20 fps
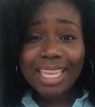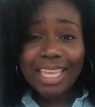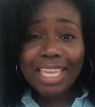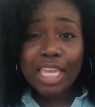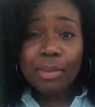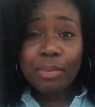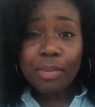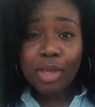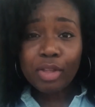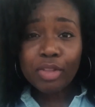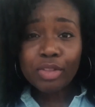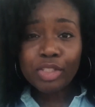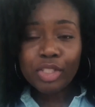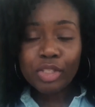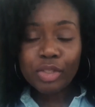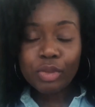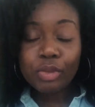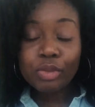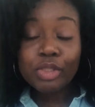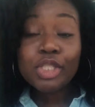the email
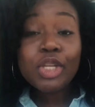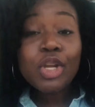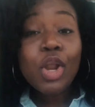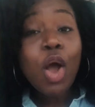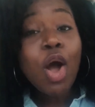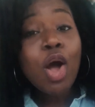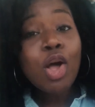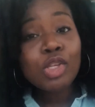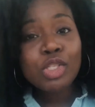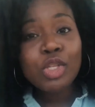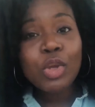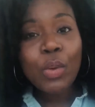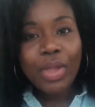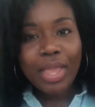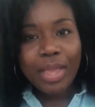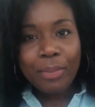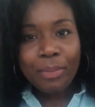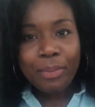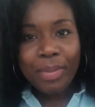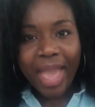to should also
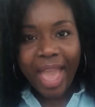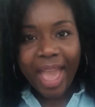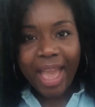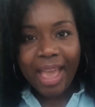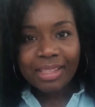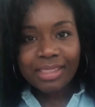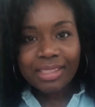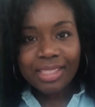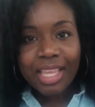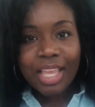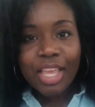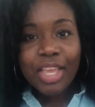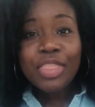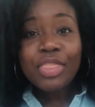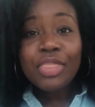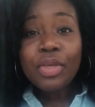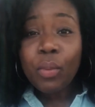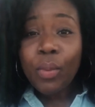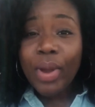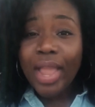impact
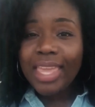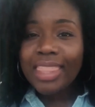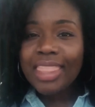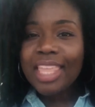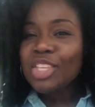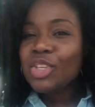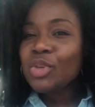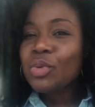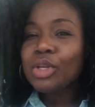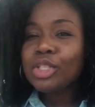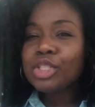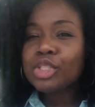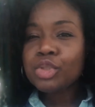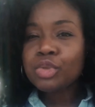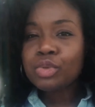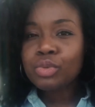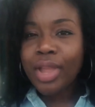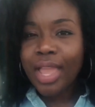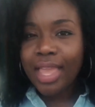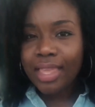the way that you
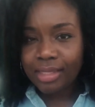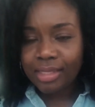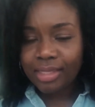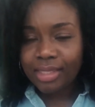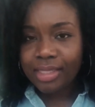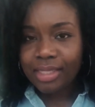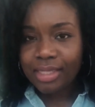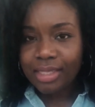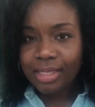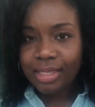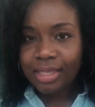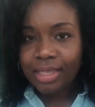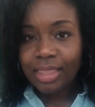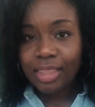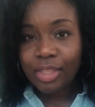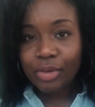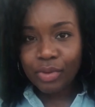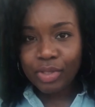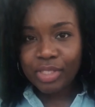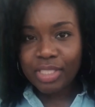address
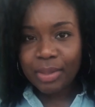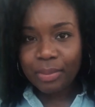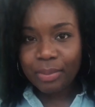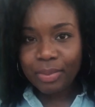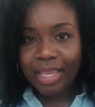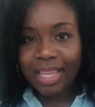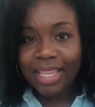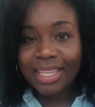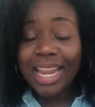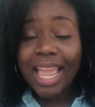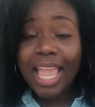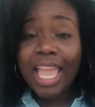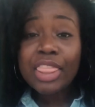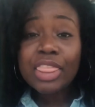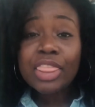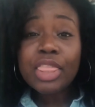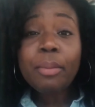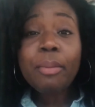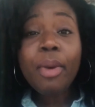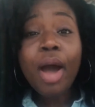the recipient
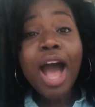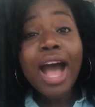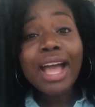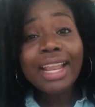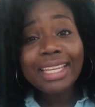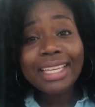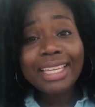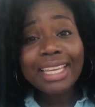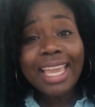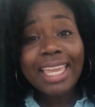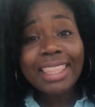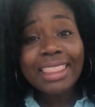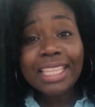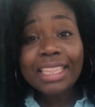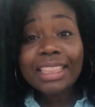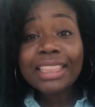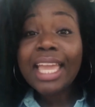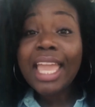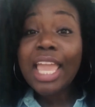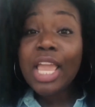and the body and
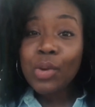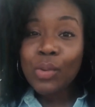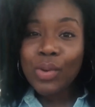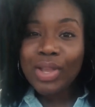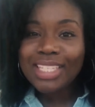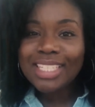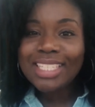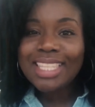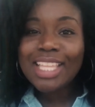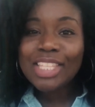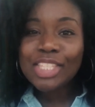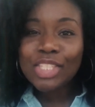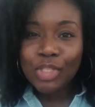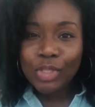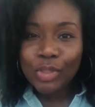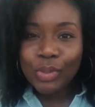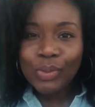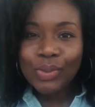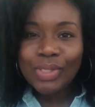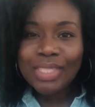the language that's
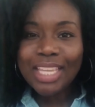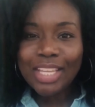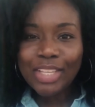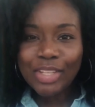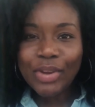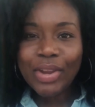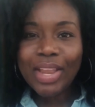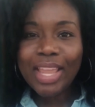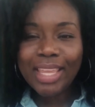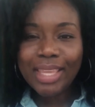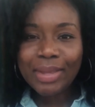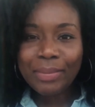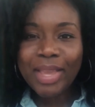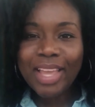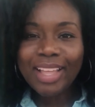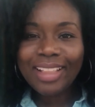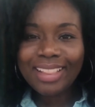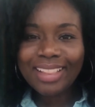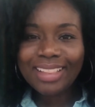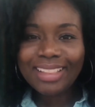used in your
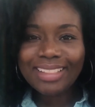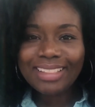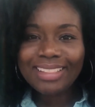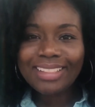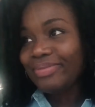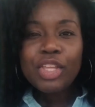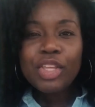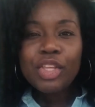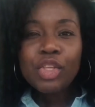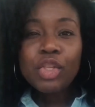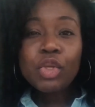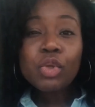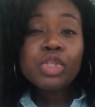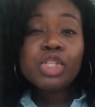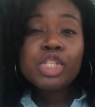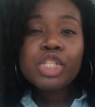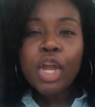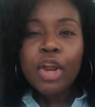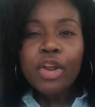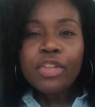email. You'll
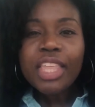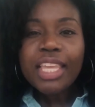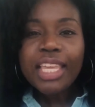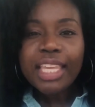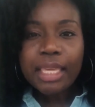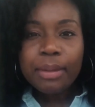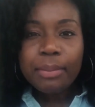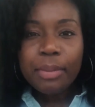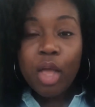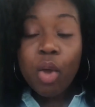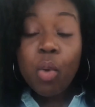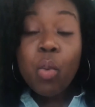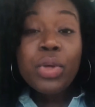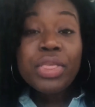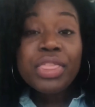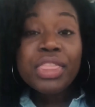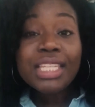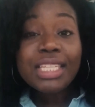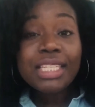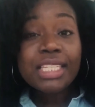start the email
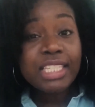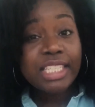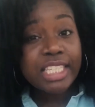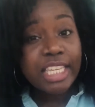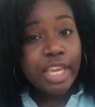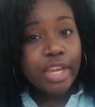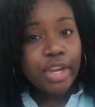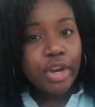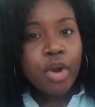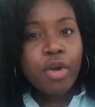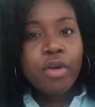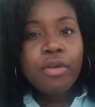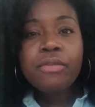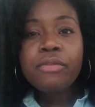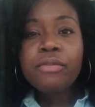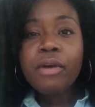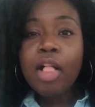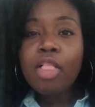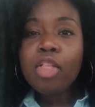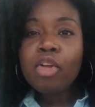with "Dear"
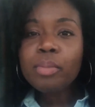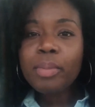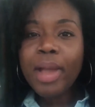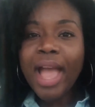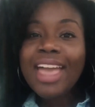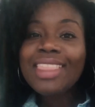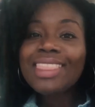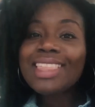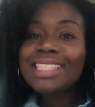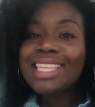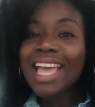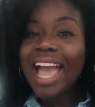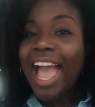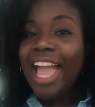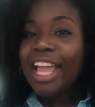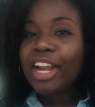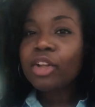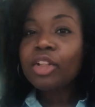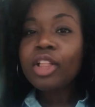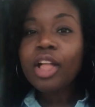followed by the
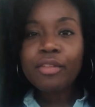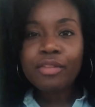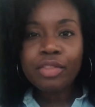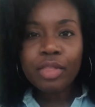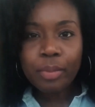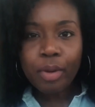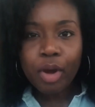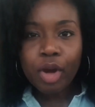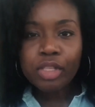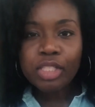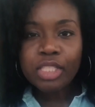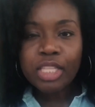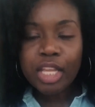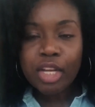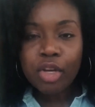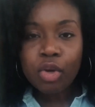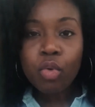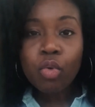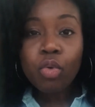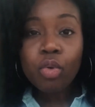title of the person
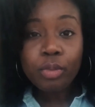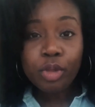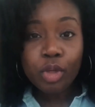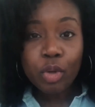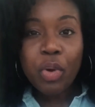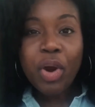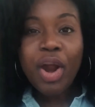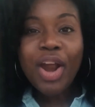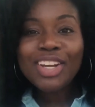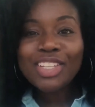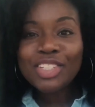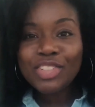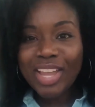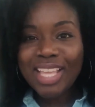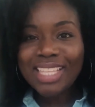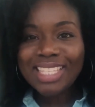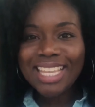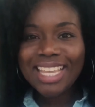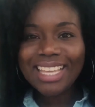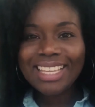whom you are
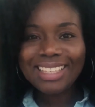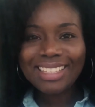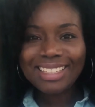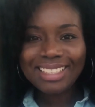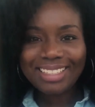addressing.